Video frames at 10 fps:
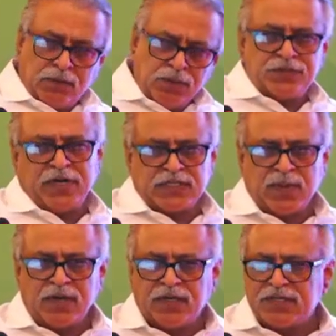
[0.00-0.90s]
good
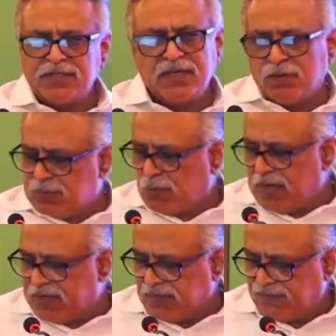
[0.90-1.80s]
transplantation and good
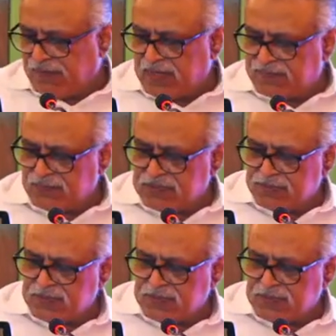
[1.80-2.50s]
quality of life to these